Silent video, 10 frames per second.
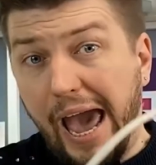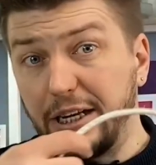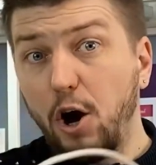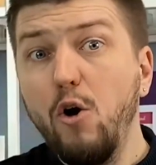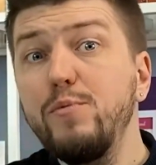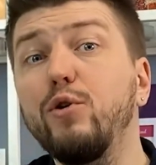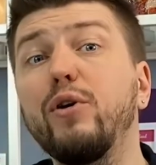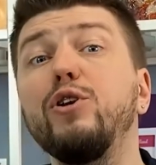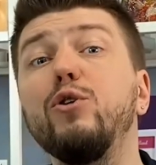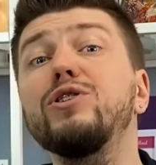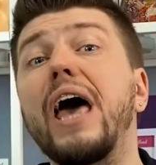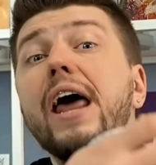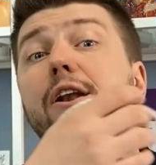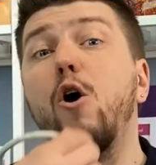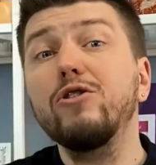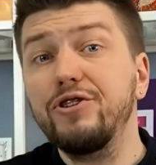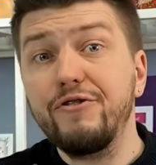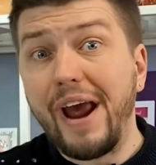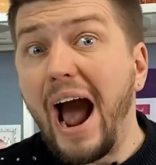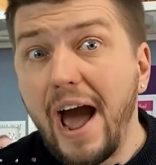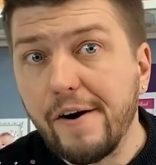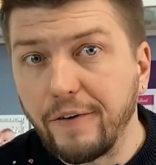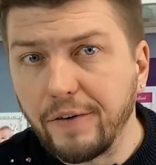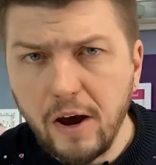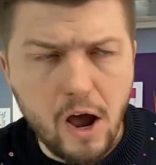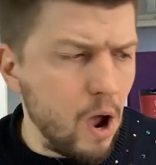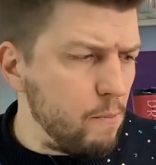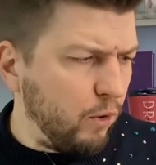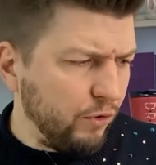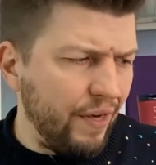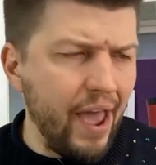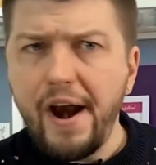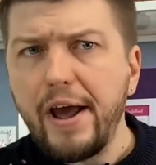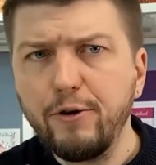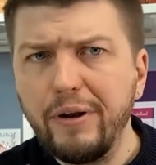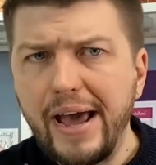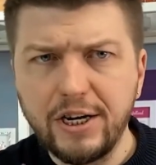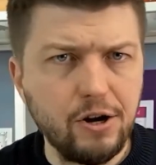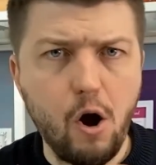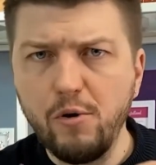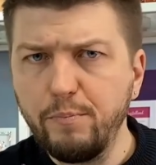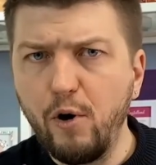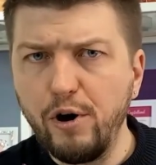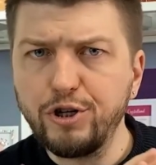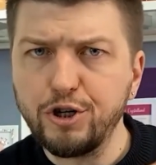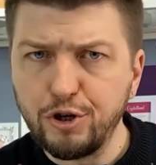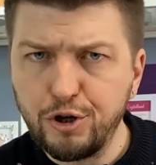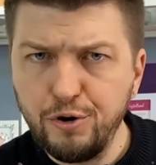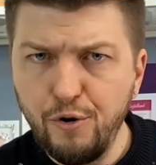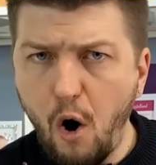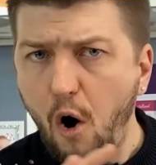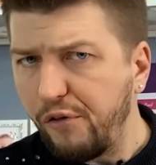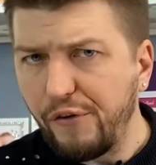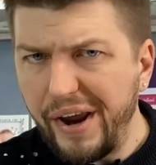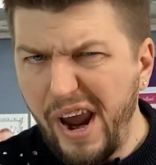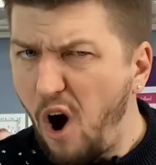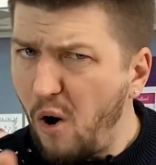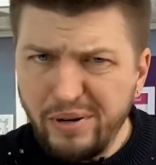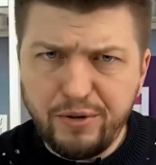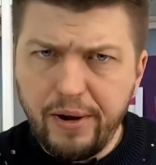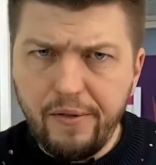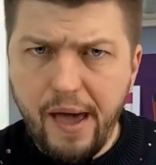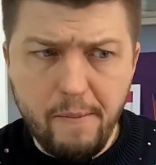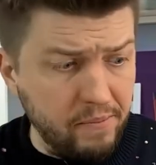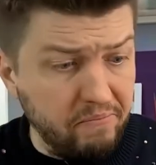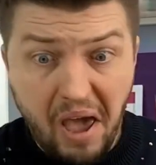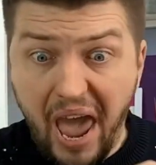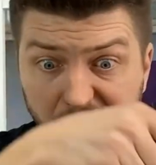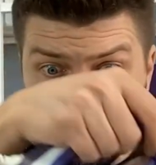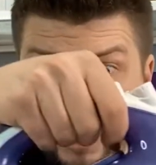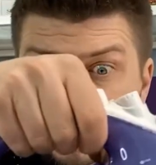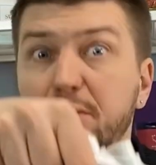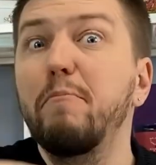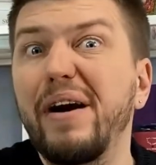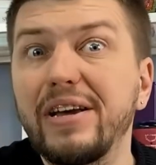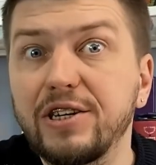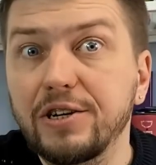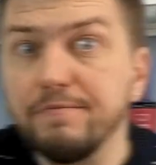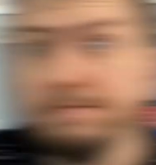At home you can use an ordinary iron. Put the regulator on point 2 or 3 or between them and just press it.